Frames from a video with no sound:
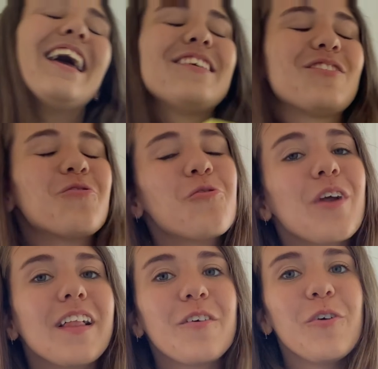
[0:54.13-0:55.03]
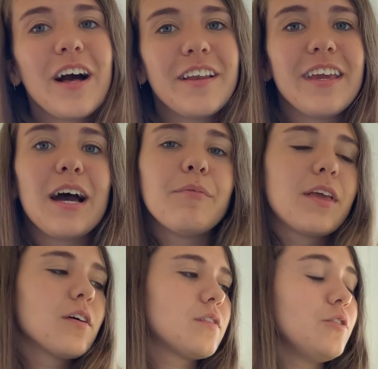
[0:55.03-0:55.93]
It's a really cool idea
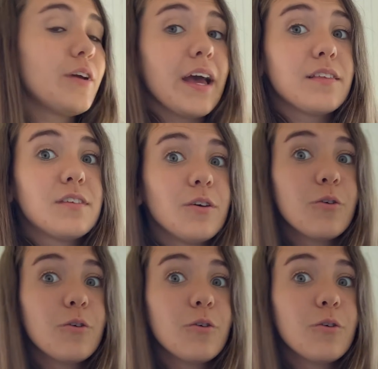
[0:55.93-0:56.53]
because you get to